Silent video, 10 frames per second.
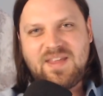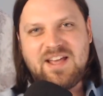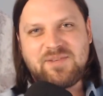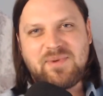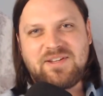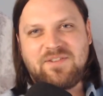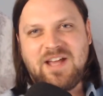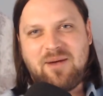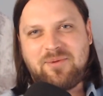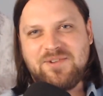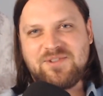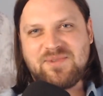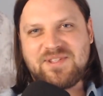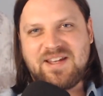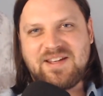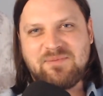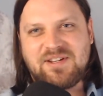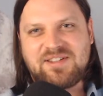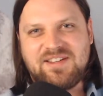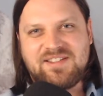aspect of capitalism, is that as
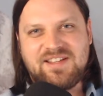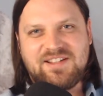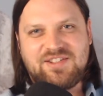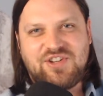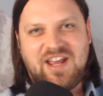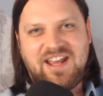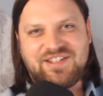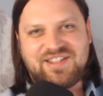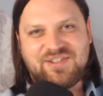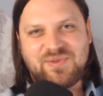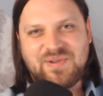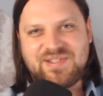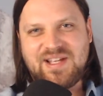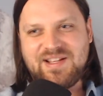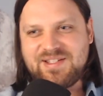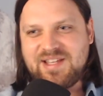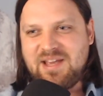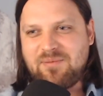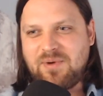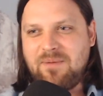much as things change, they sort of stay the
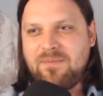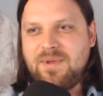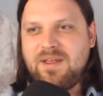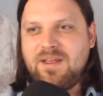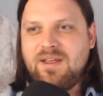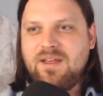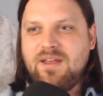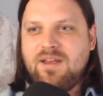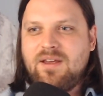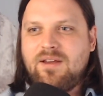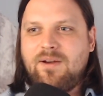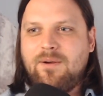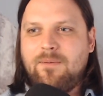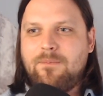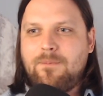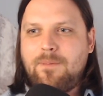same, right? But